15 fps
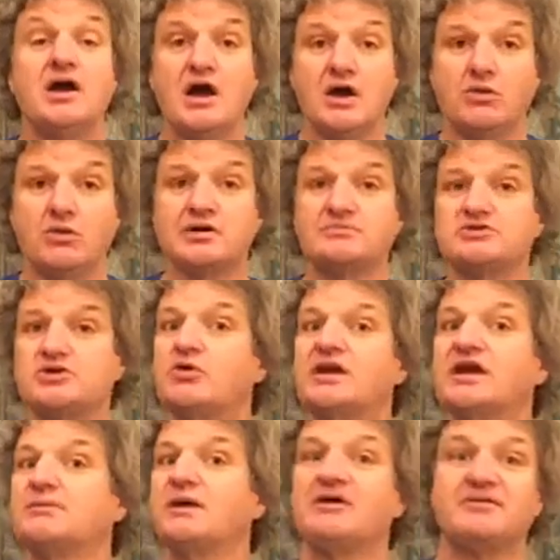What I'm talking
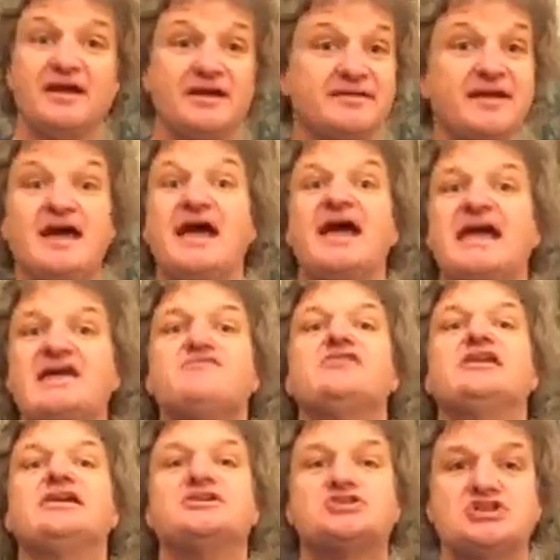about is even
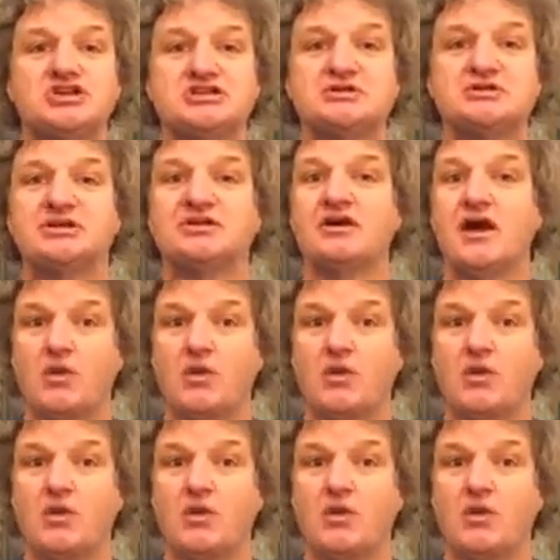legitimate